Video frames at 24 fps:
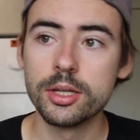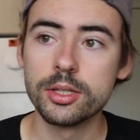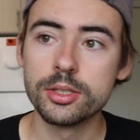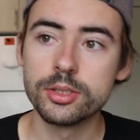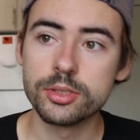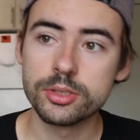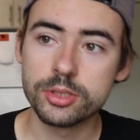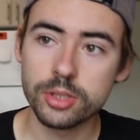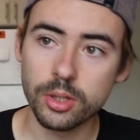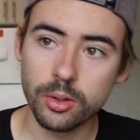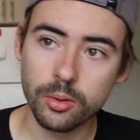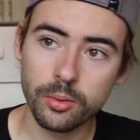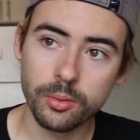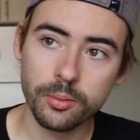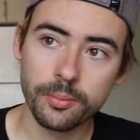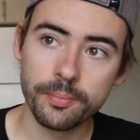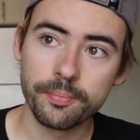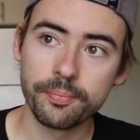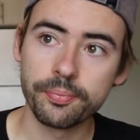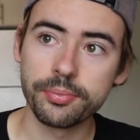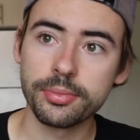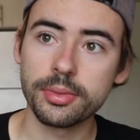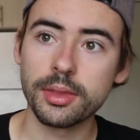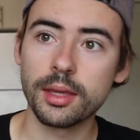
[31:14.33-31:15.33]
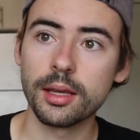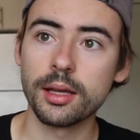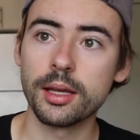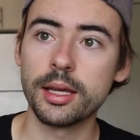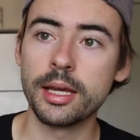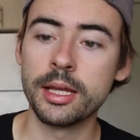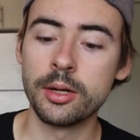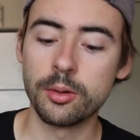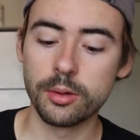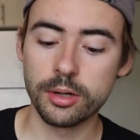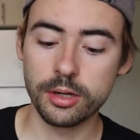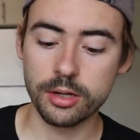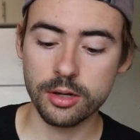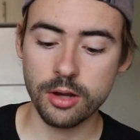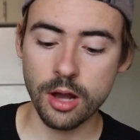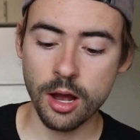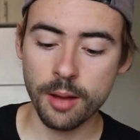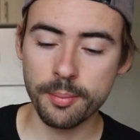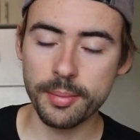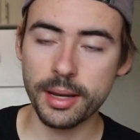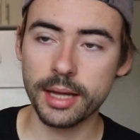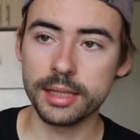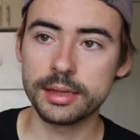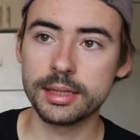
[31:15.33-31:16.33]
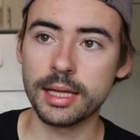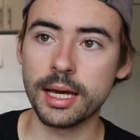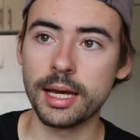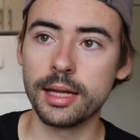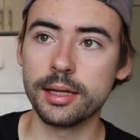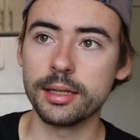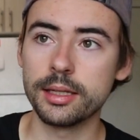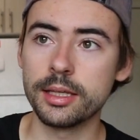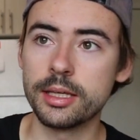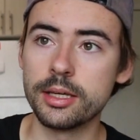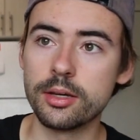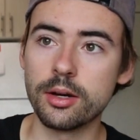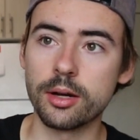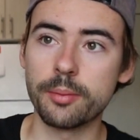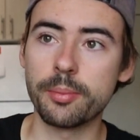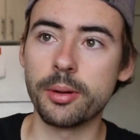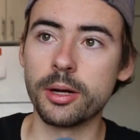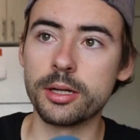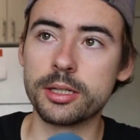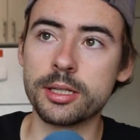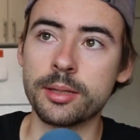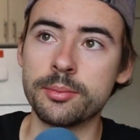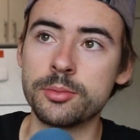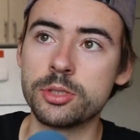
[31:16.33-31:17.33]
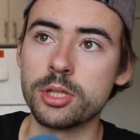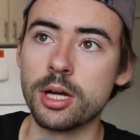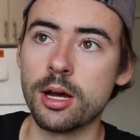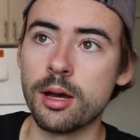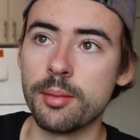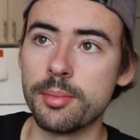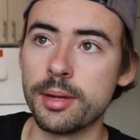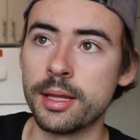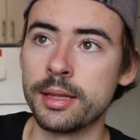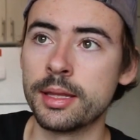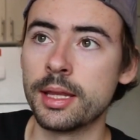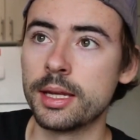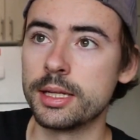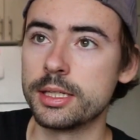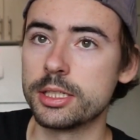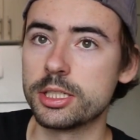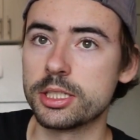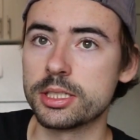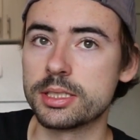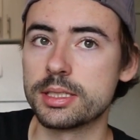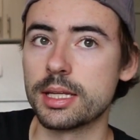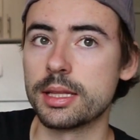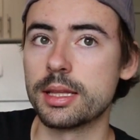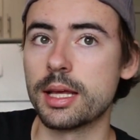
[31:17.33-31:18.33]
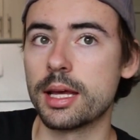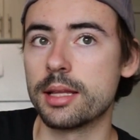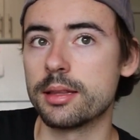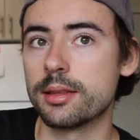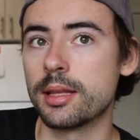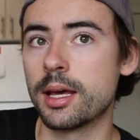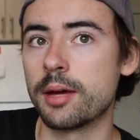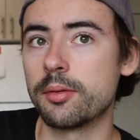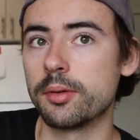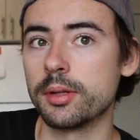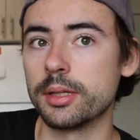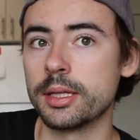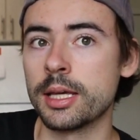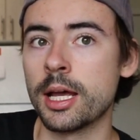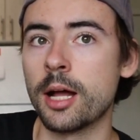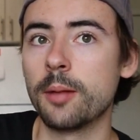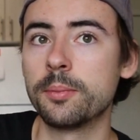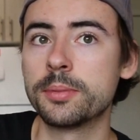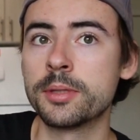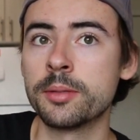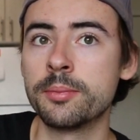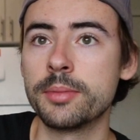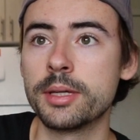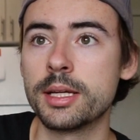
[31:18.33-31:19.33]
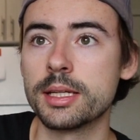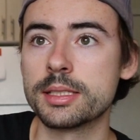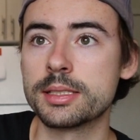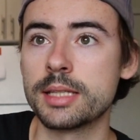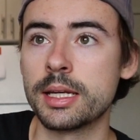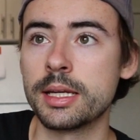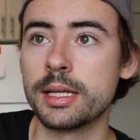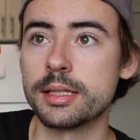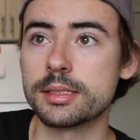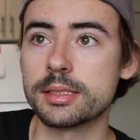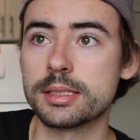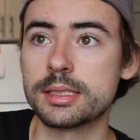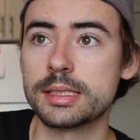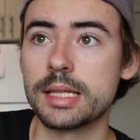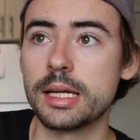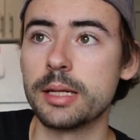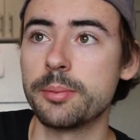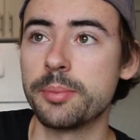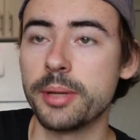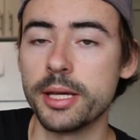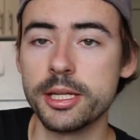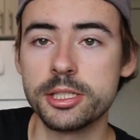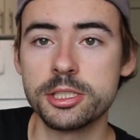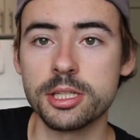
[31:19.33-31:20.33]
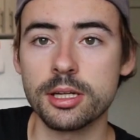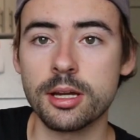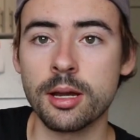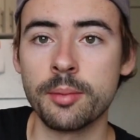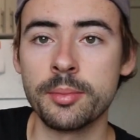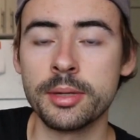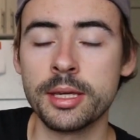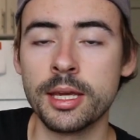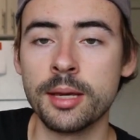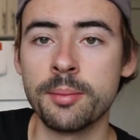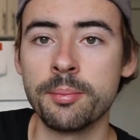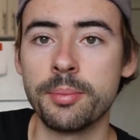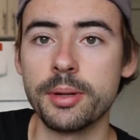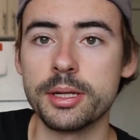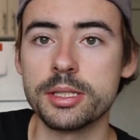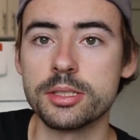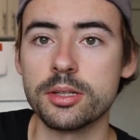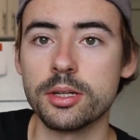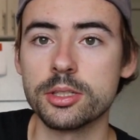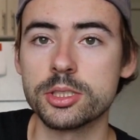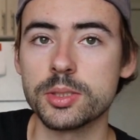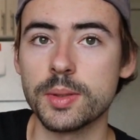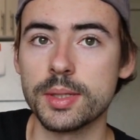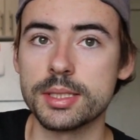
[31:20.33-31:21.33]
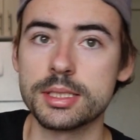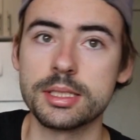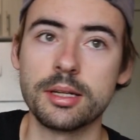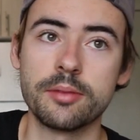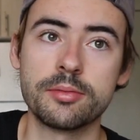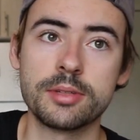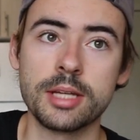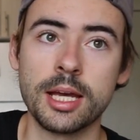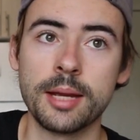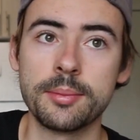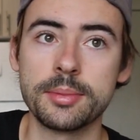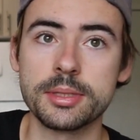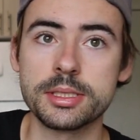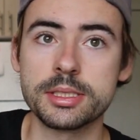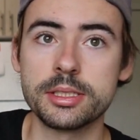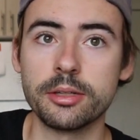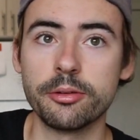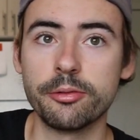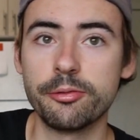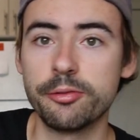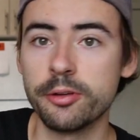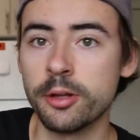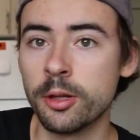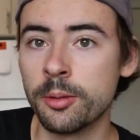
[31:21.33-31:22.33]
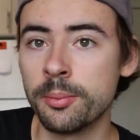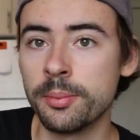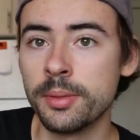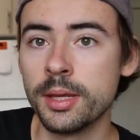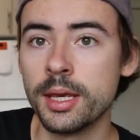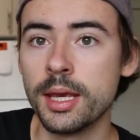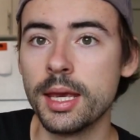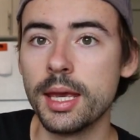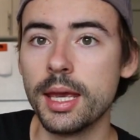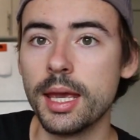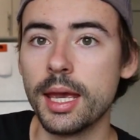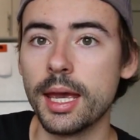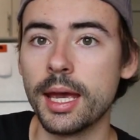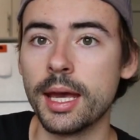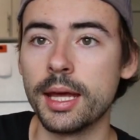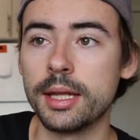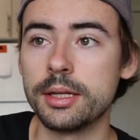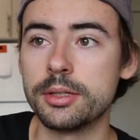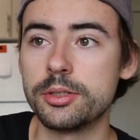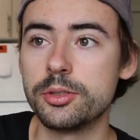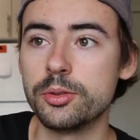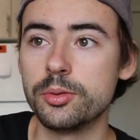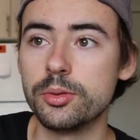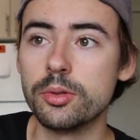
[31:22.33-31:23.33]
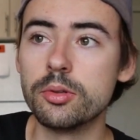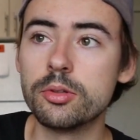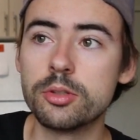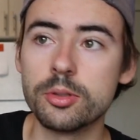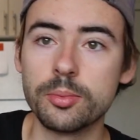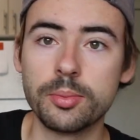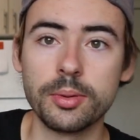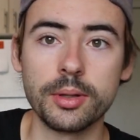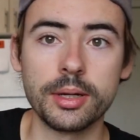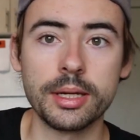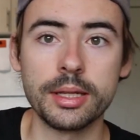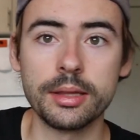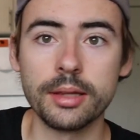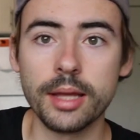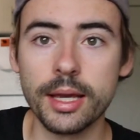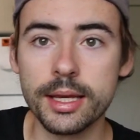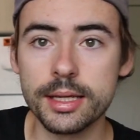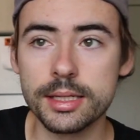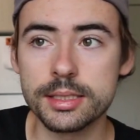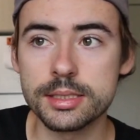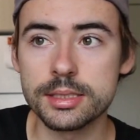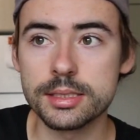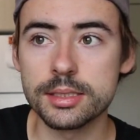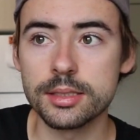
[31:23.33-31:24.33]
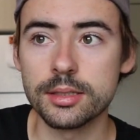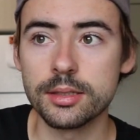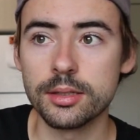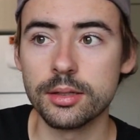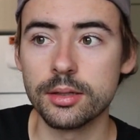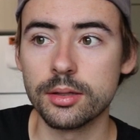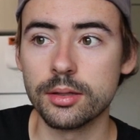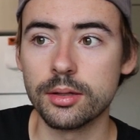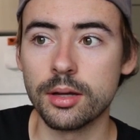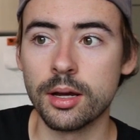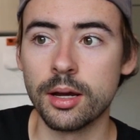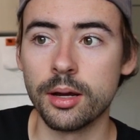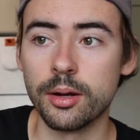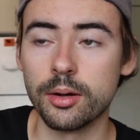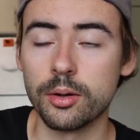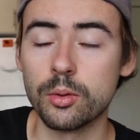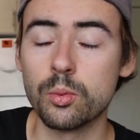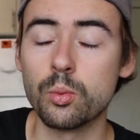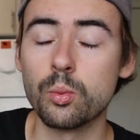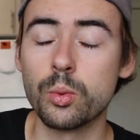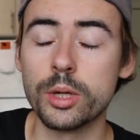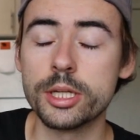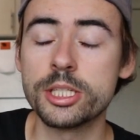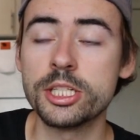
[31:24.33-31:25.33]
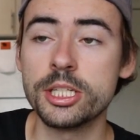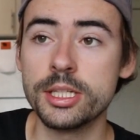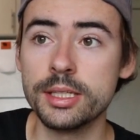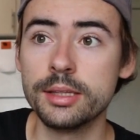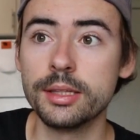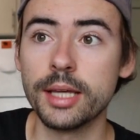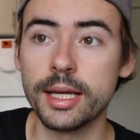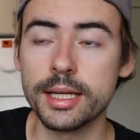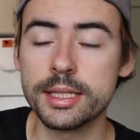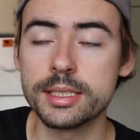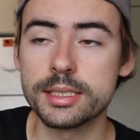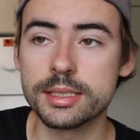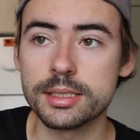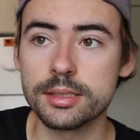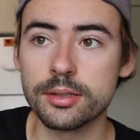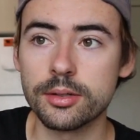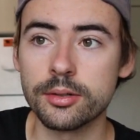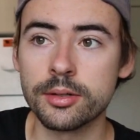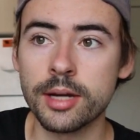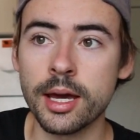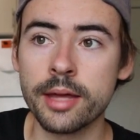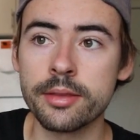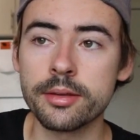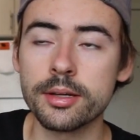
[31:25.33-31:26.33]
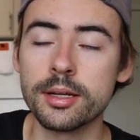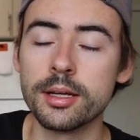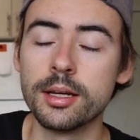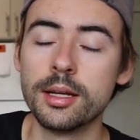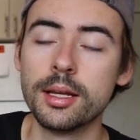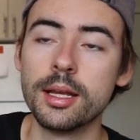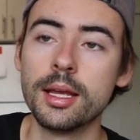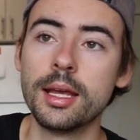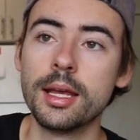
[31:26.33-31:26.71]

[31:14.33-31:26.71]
So in order to combat that, he got a part-time job, and then he just said that that really helped him because then he has a steady paycheck coming in, but he also has enough time to still film and do YouTube what he likes, which he likes, rather.